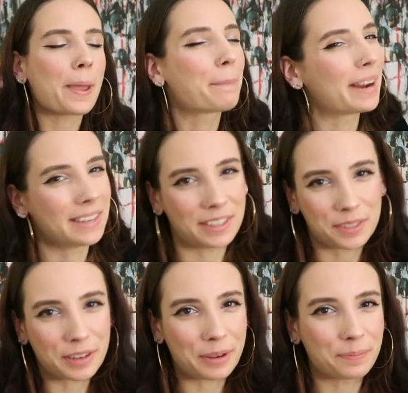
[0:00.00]
but I did this
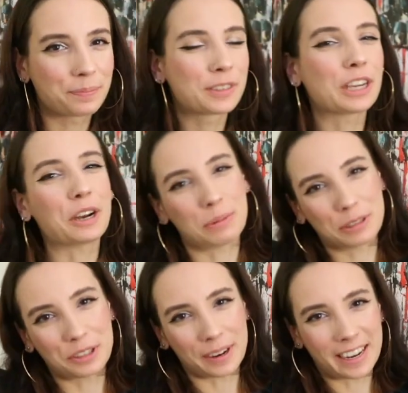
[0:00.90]
for you, so I hope
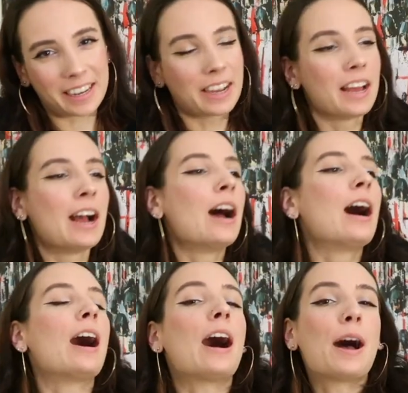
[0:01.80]
you enjoyed it.
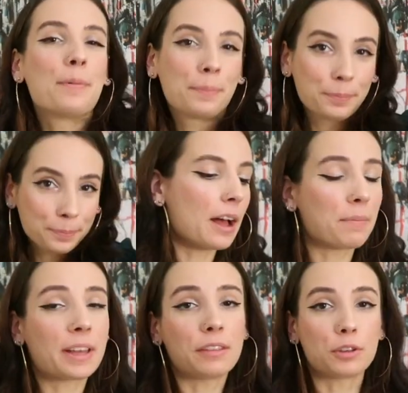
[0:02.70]

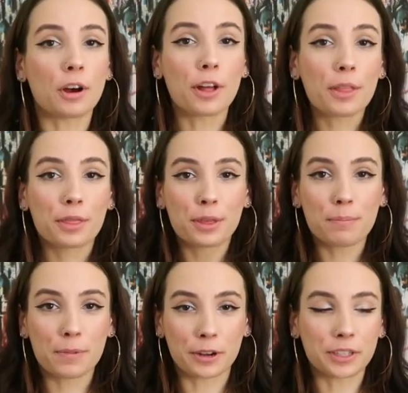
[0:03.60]
I love you all the
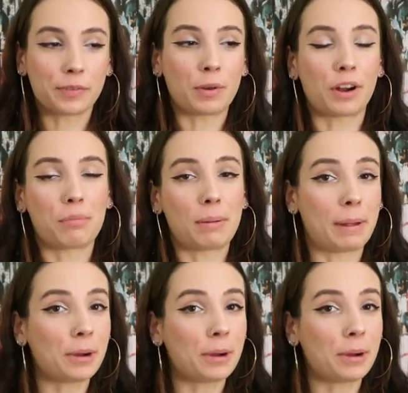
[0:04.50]
most. If you want to go buy my